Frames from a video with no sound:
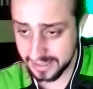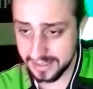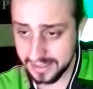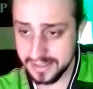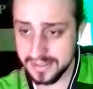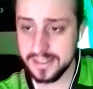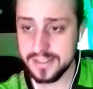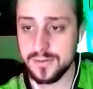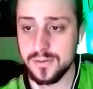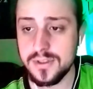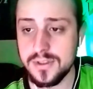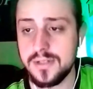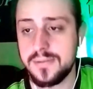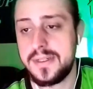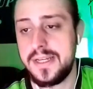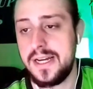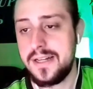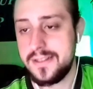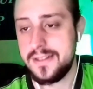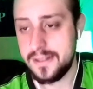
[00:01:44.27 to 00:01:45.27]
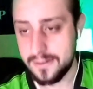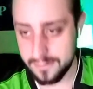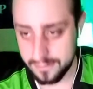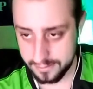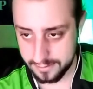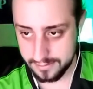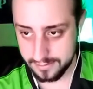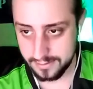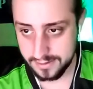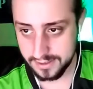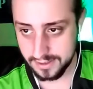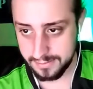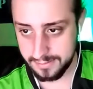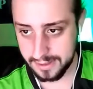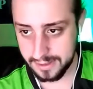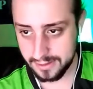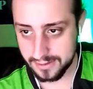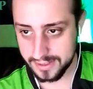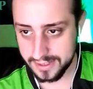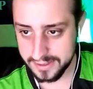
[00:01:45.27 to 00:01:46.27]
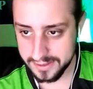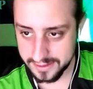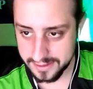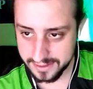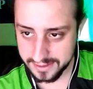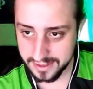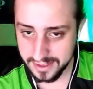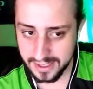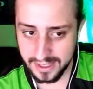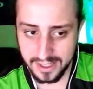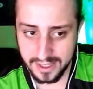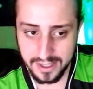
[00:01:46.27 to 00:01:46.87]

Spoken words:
yes. What's up, Kal-El? What's up, metalheads?